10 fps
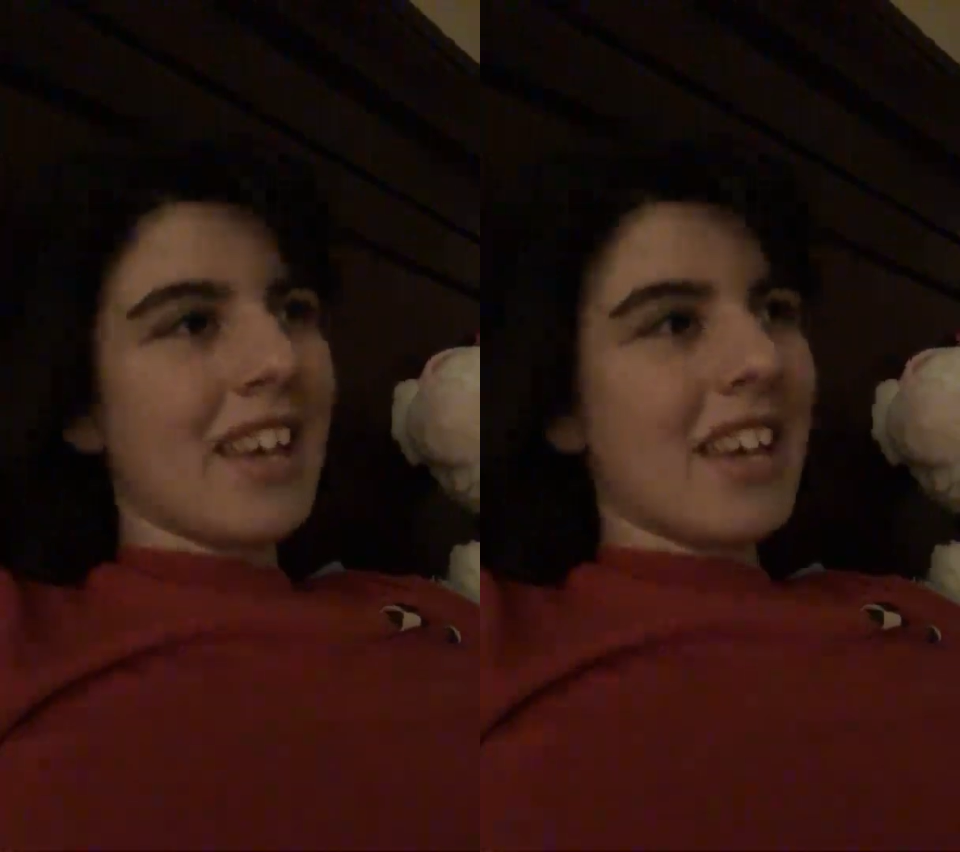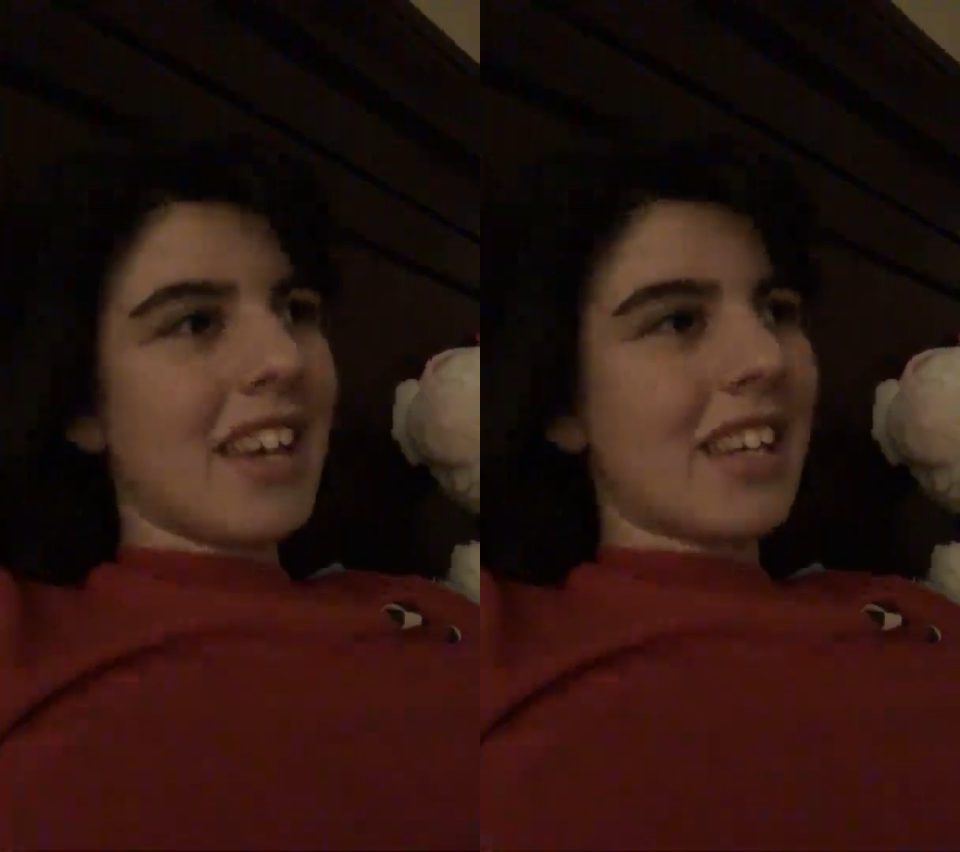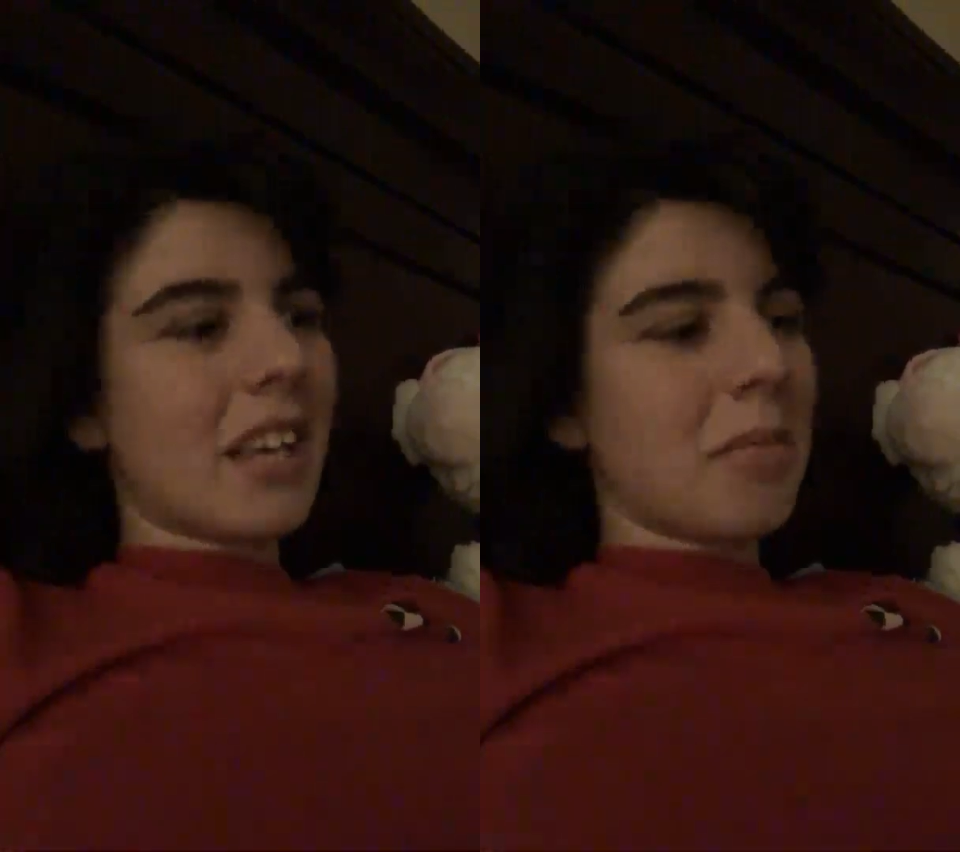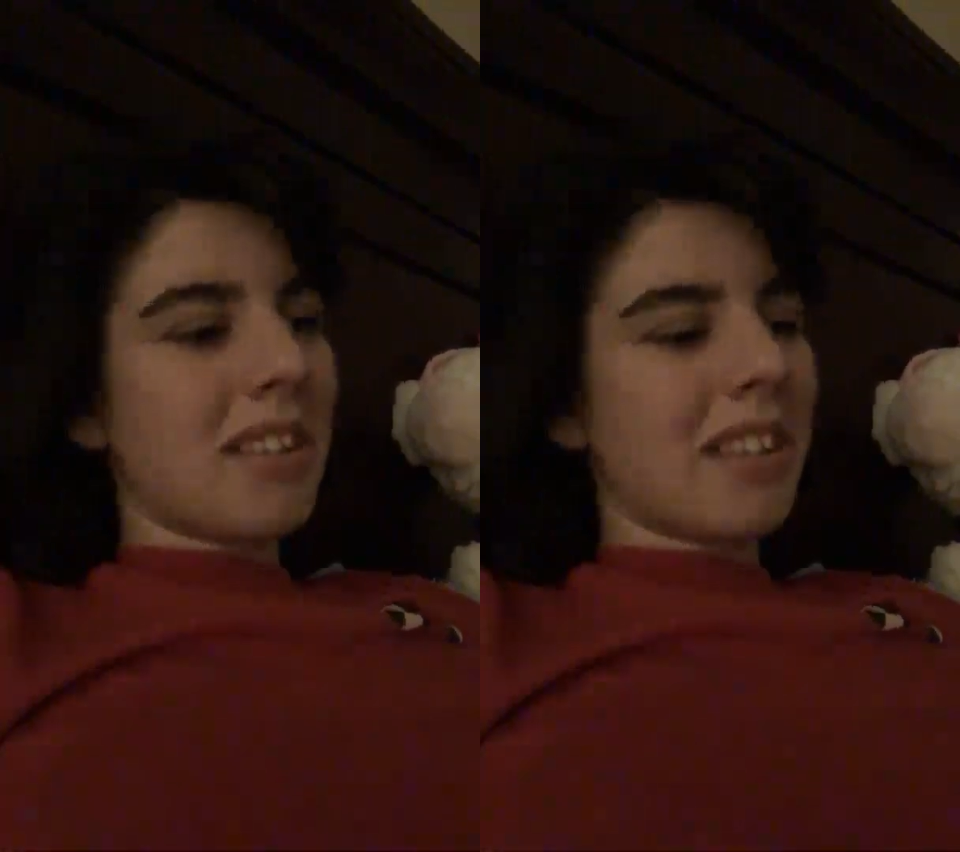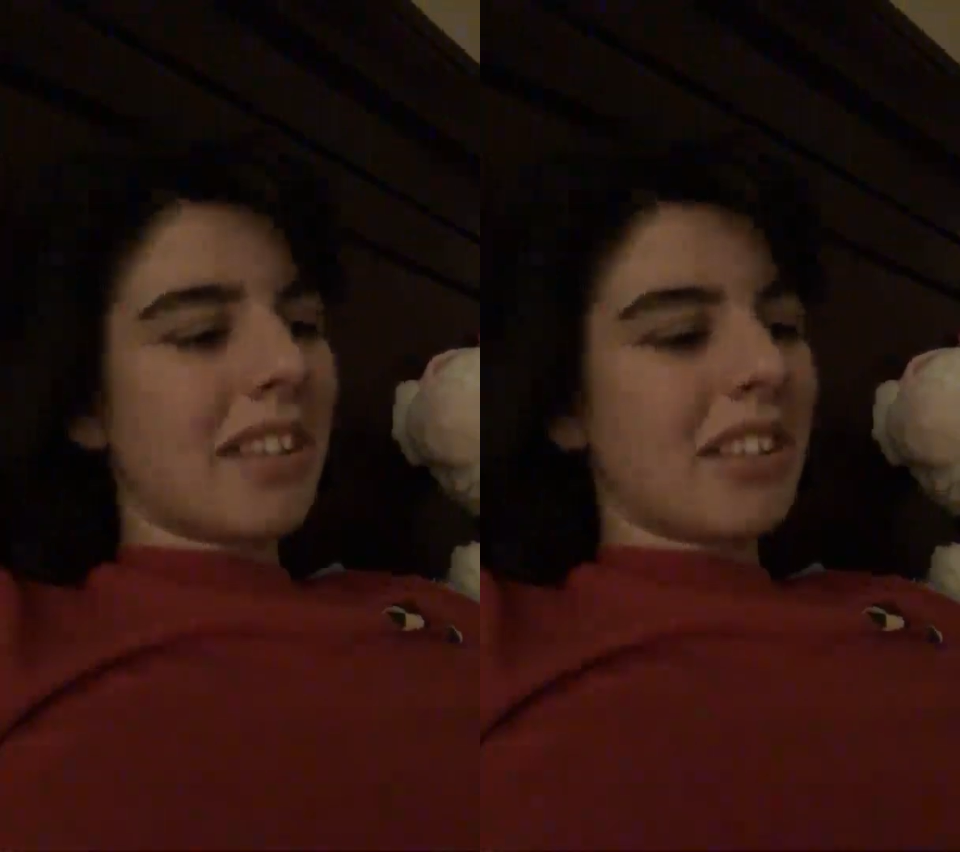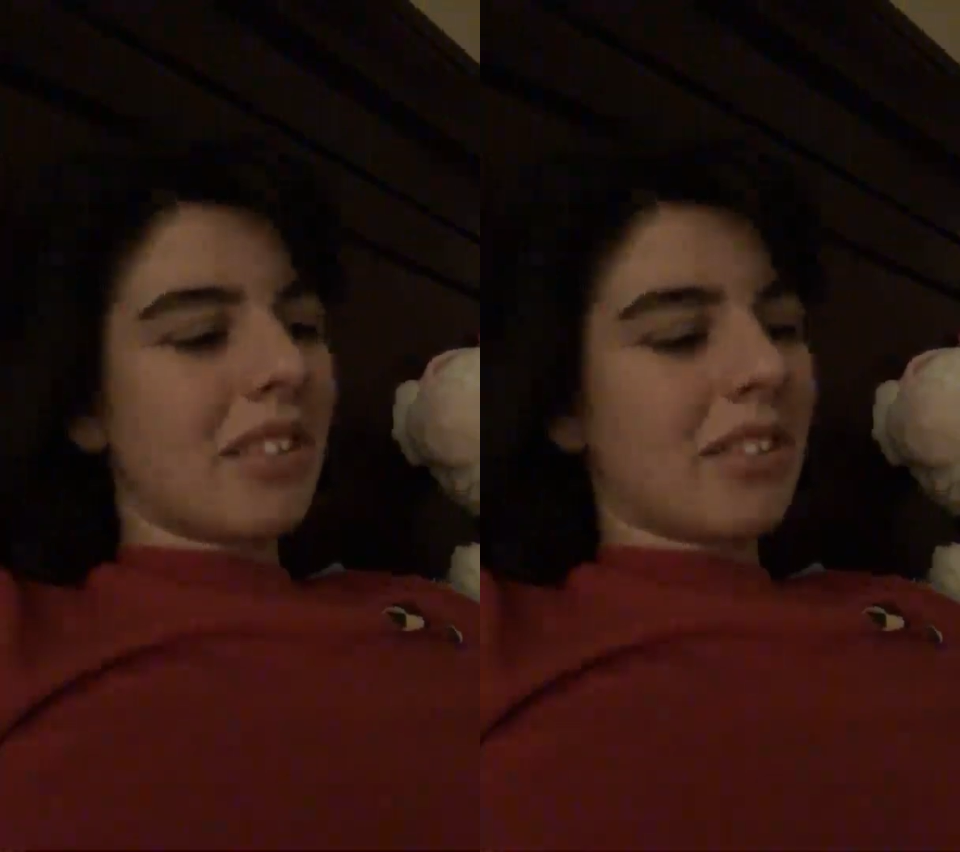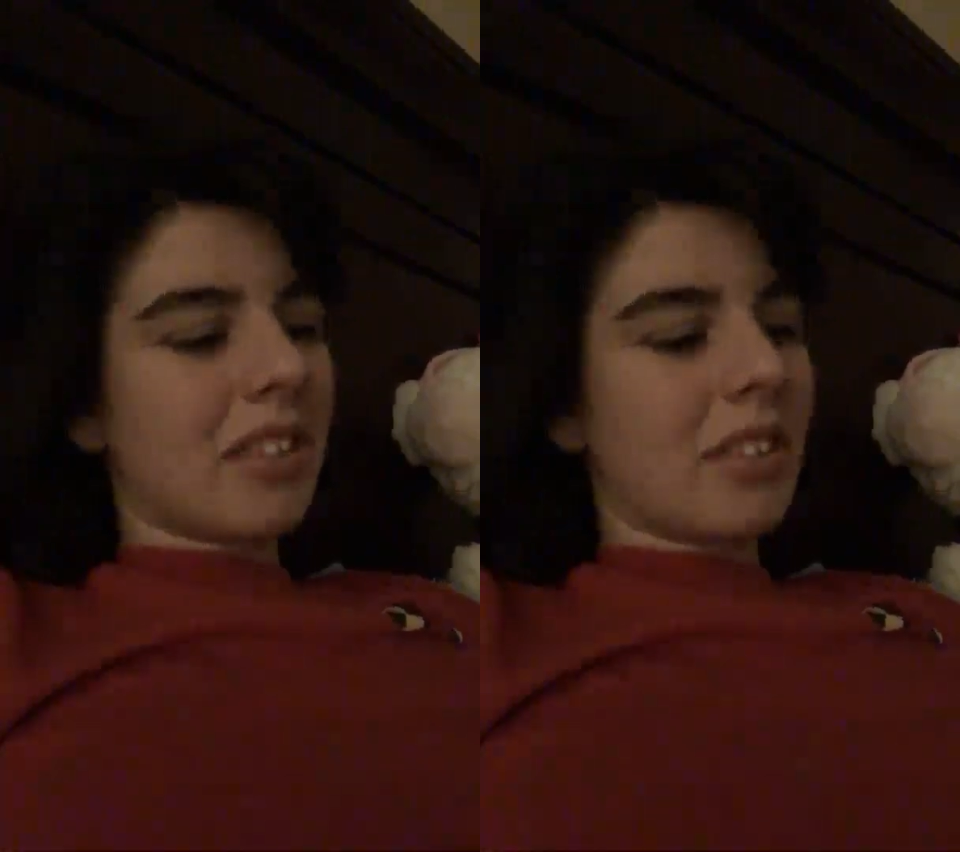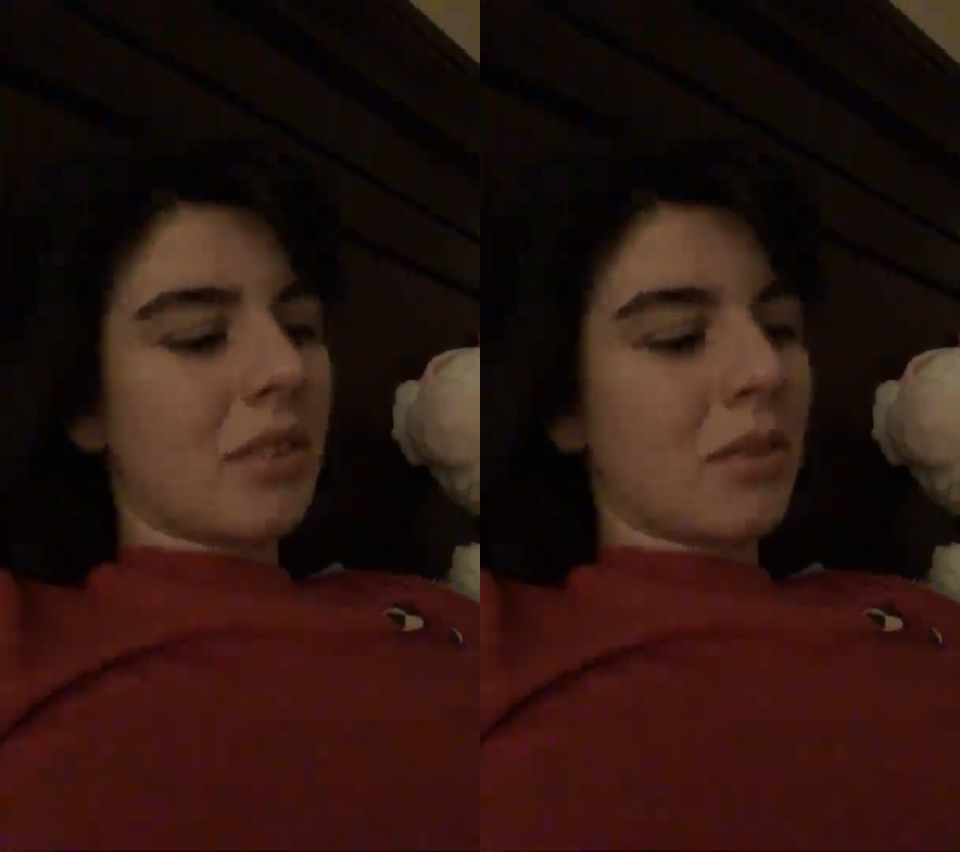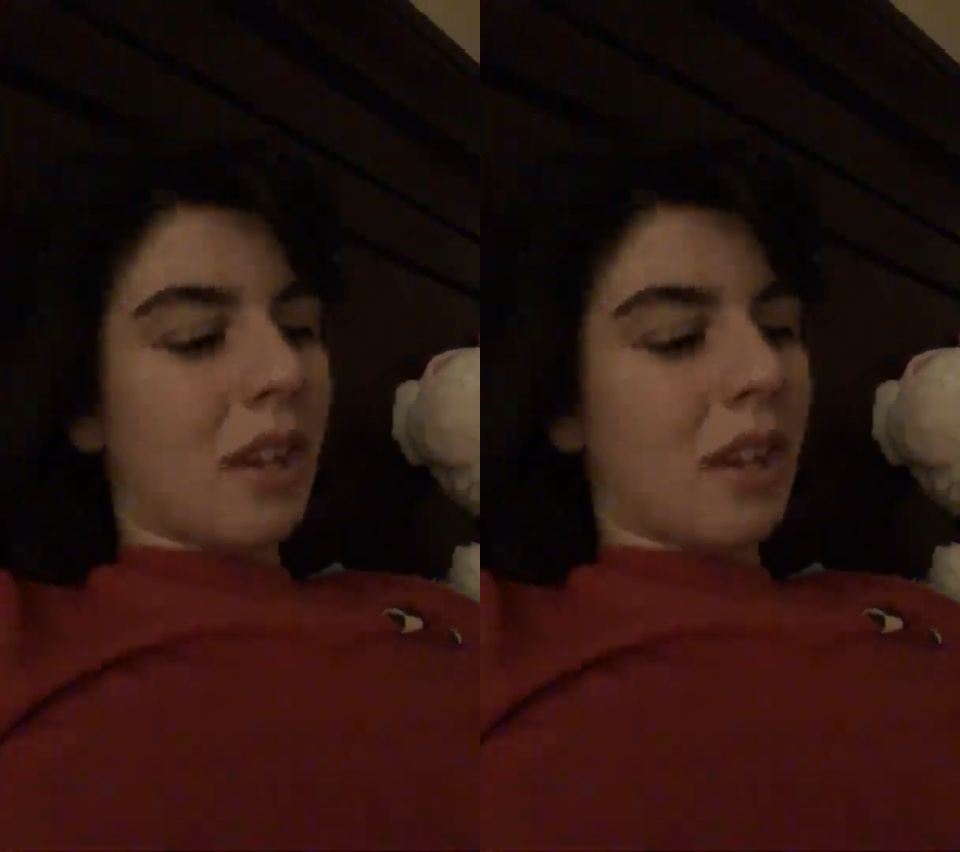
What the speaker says: gave me like the, you know those